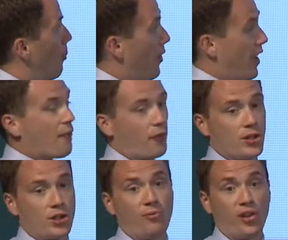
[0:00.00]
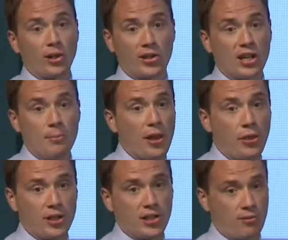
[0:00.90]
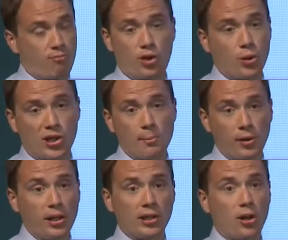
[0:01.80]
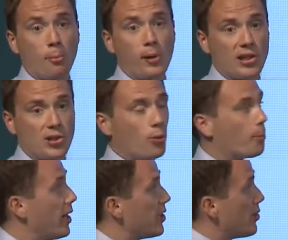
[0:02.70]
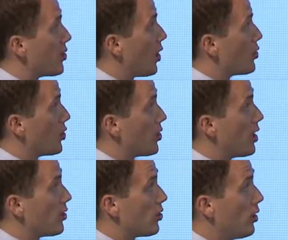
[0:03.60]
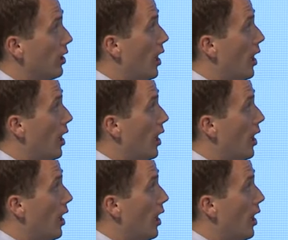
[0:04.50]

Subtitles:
but the average velocity method is too simple in a complex salt basin such as this.